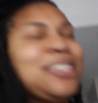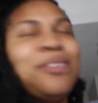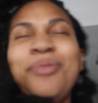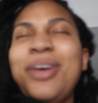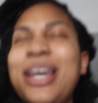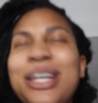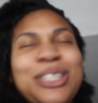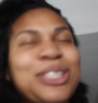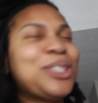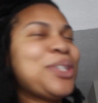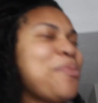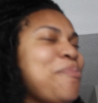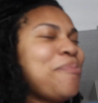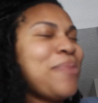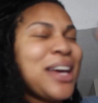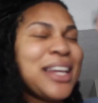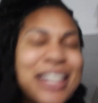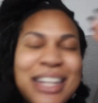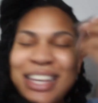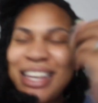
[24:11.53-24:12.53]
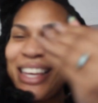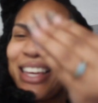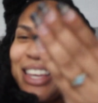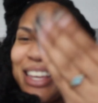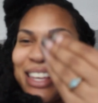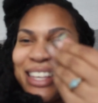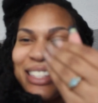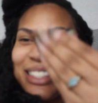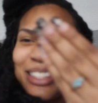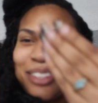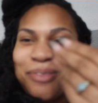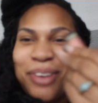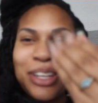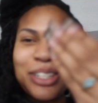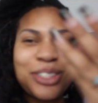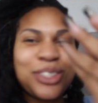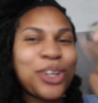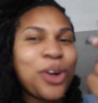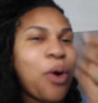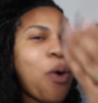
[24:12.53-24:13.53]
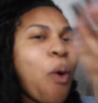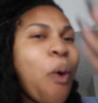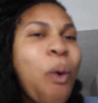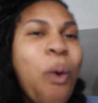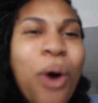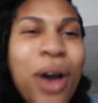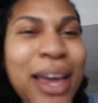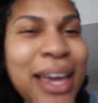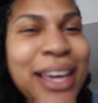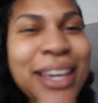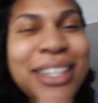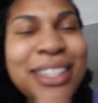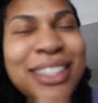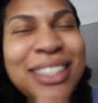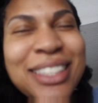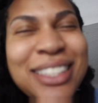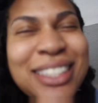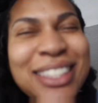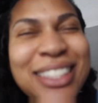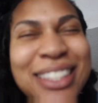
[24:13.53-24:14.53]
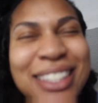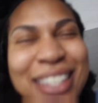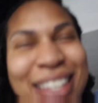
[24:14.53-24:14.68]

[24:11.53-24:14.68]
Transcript: some extra money, some extra coins.